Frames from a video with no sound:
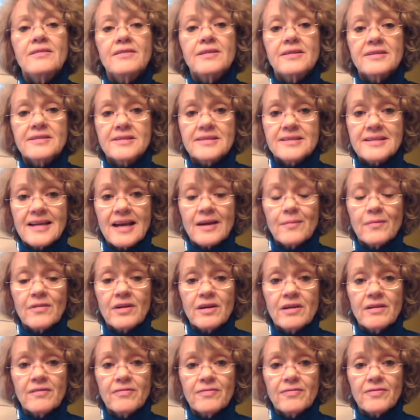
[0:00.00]
the
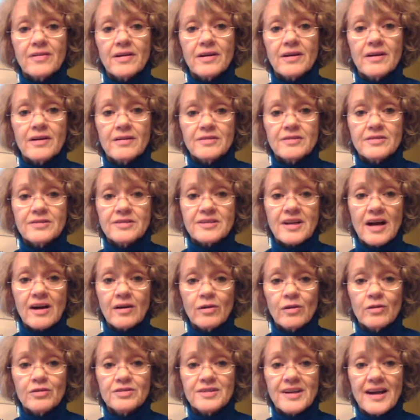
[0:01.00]
statement of
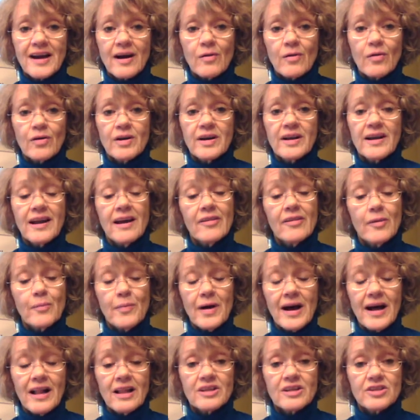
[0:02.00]
stockholders' equity, and the
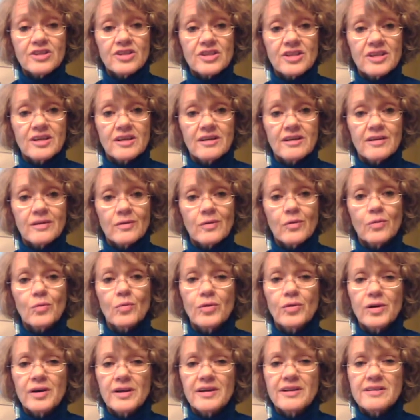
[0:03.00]
balance sheet.
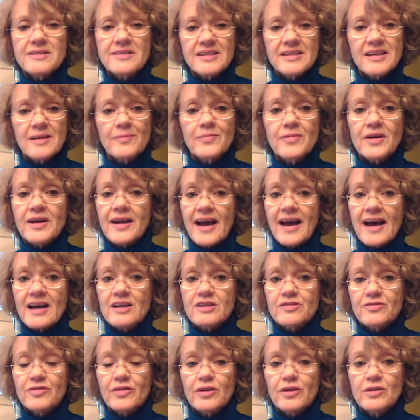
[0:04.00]
We're going to skip the
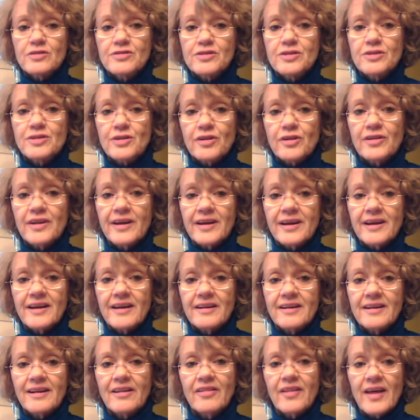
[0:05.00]
cash flows until the
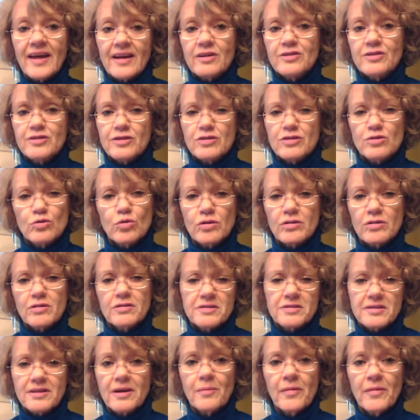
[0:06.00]
end, and that'll just sort
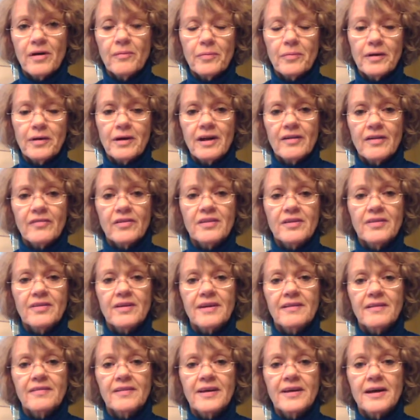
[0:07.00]
of sum up
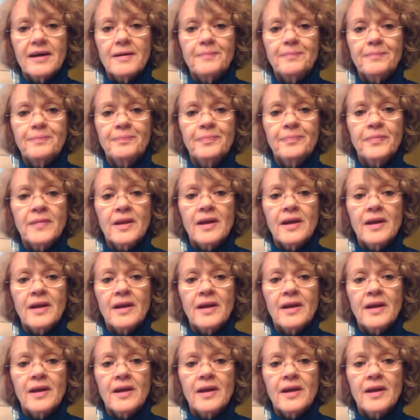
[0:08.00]
everything then.